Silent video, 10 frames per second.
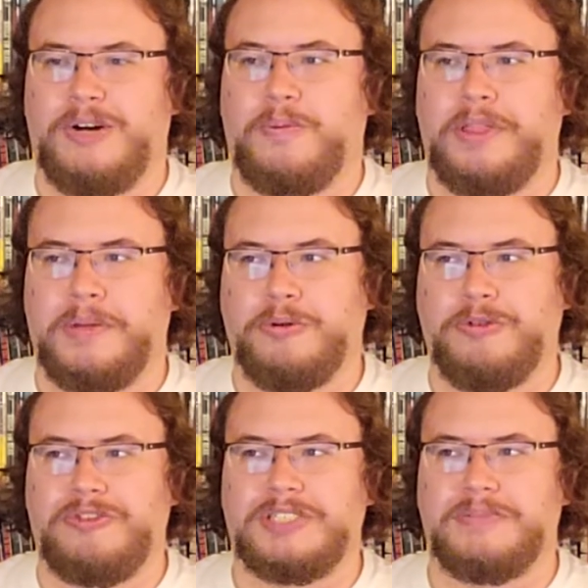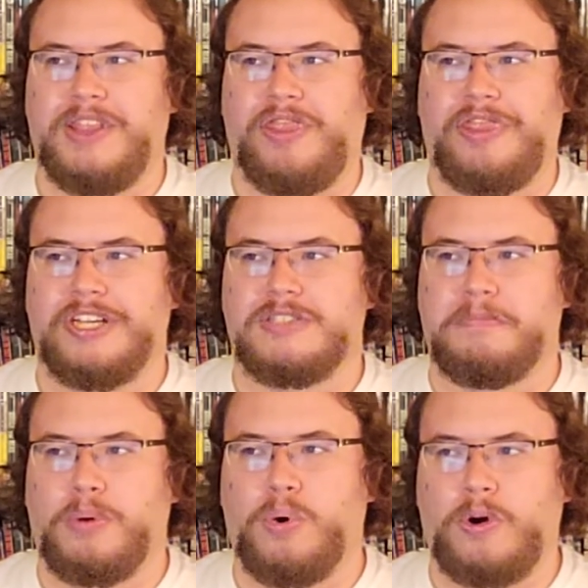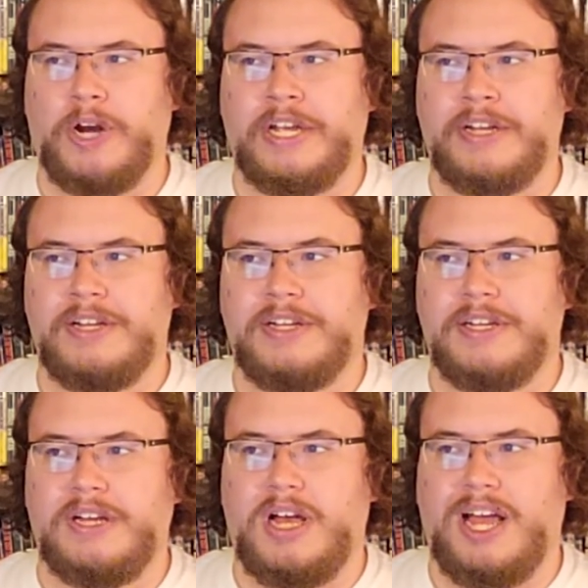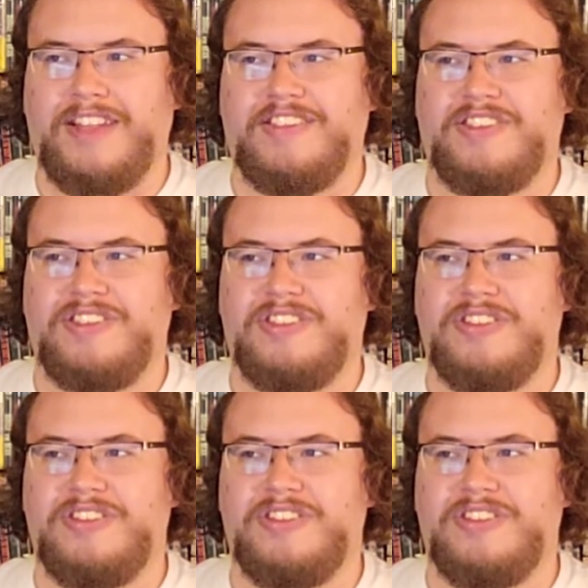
when the movie's been this boring and